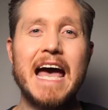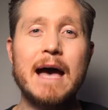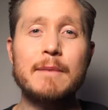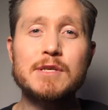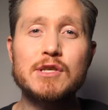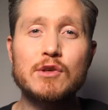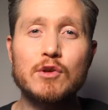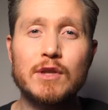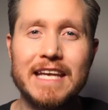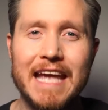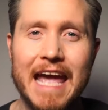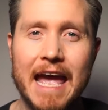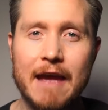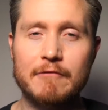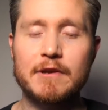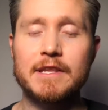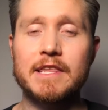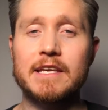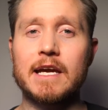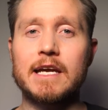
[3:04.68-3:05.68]
absolutely
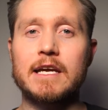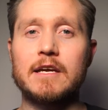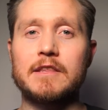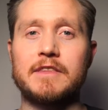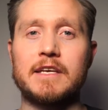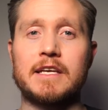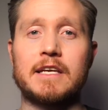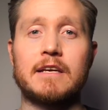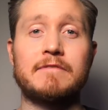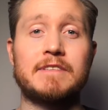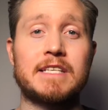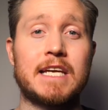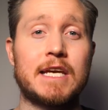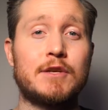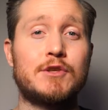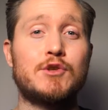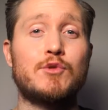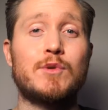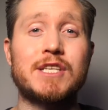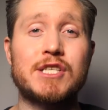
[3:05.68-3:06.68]
everything I could think of to get
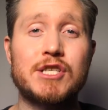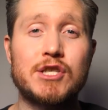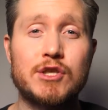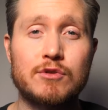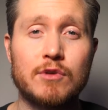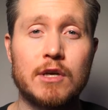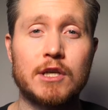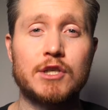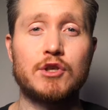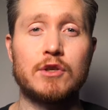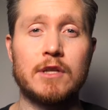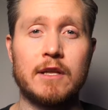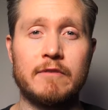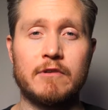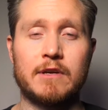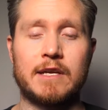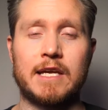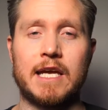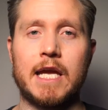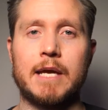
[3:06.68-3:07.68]
you to instructor
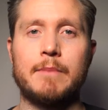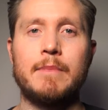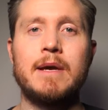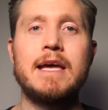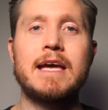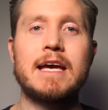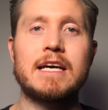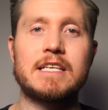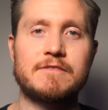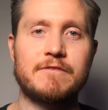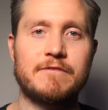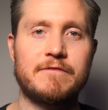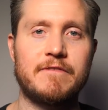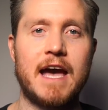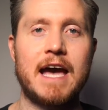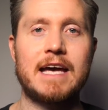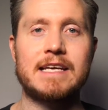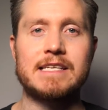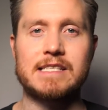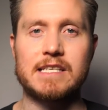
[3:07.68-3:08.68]
level game as
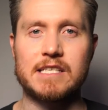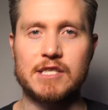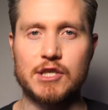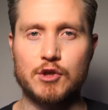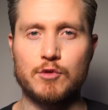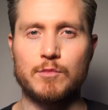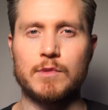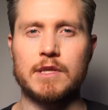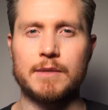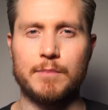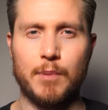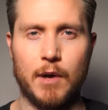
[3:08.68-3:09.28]
fast as humanly